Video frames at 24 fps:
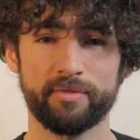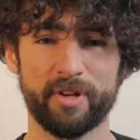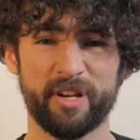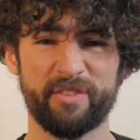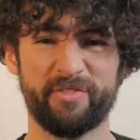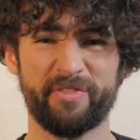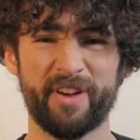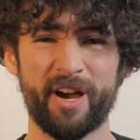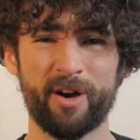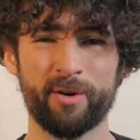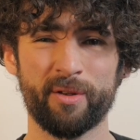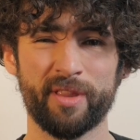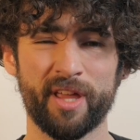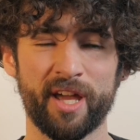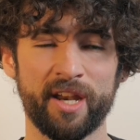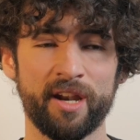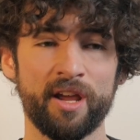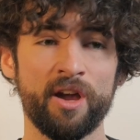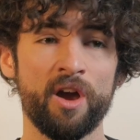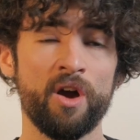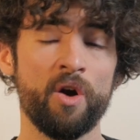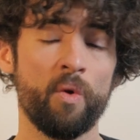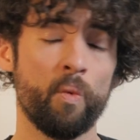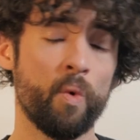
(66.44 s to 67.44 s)
I found that
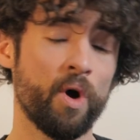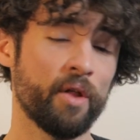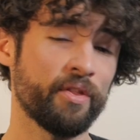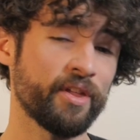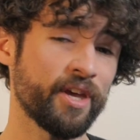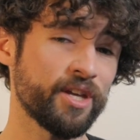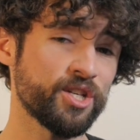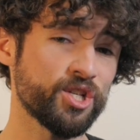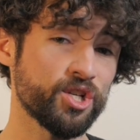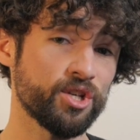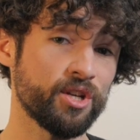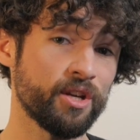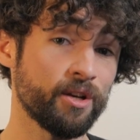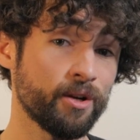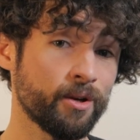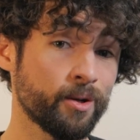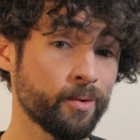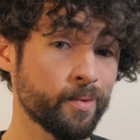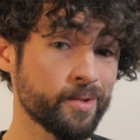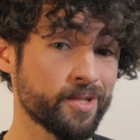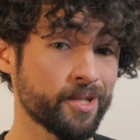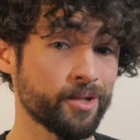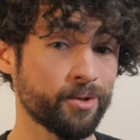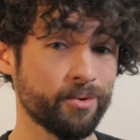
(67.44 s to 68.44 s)
while the engineering
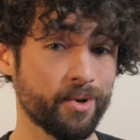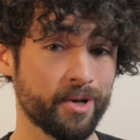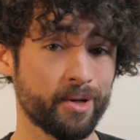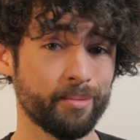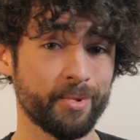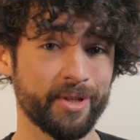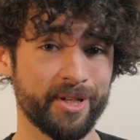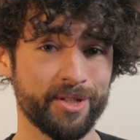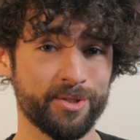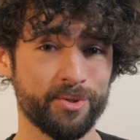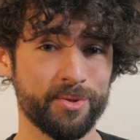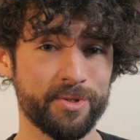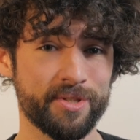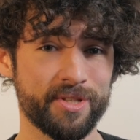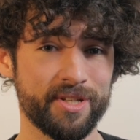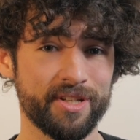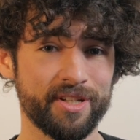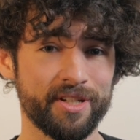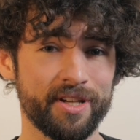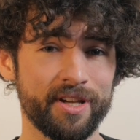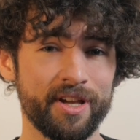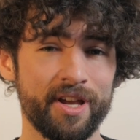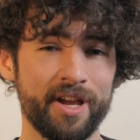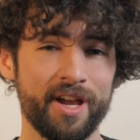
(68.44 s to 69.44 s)
was incredibly
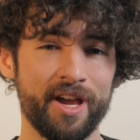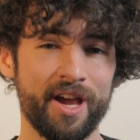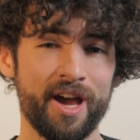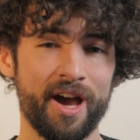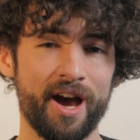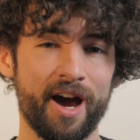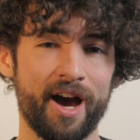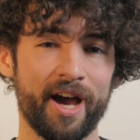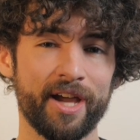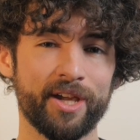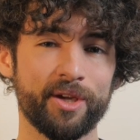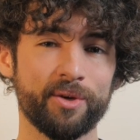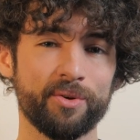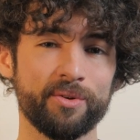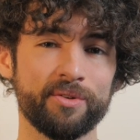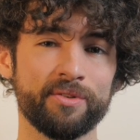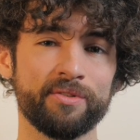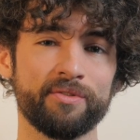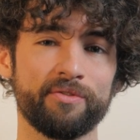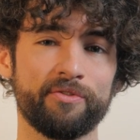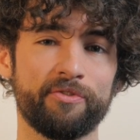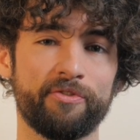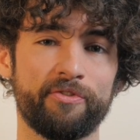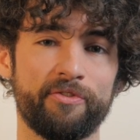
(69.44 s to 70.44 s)
interesting, I
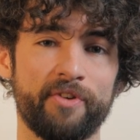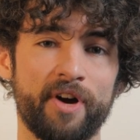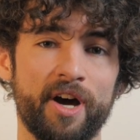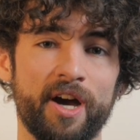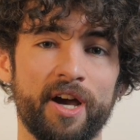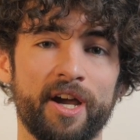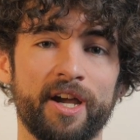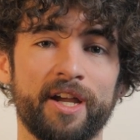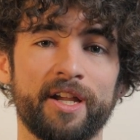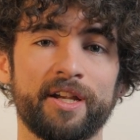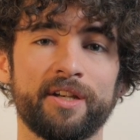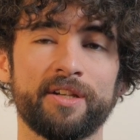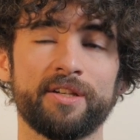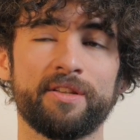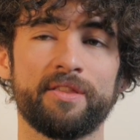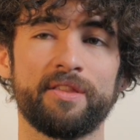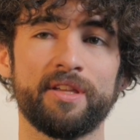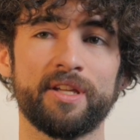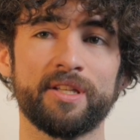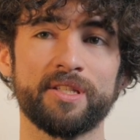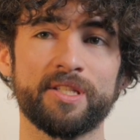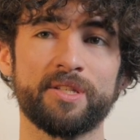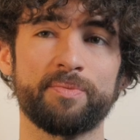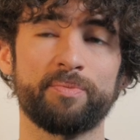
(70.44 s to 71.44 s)
couldn't find
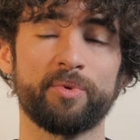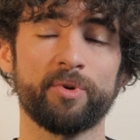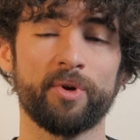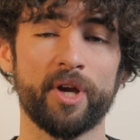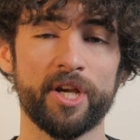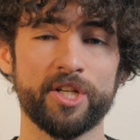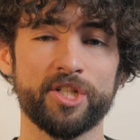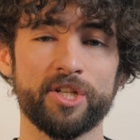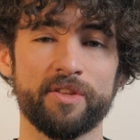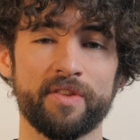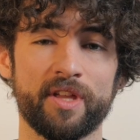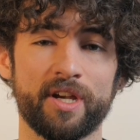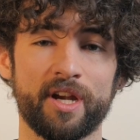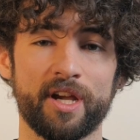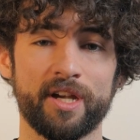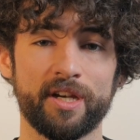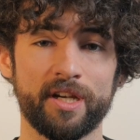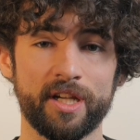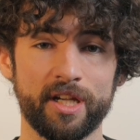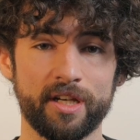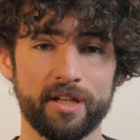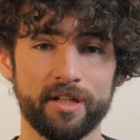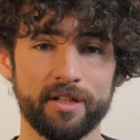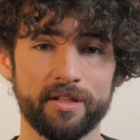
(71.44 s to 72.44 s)
the inspiration that I
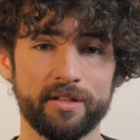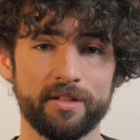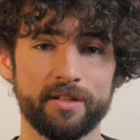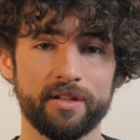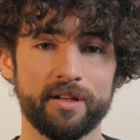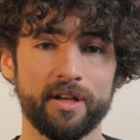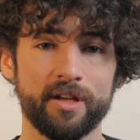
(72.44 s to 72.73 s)
needed.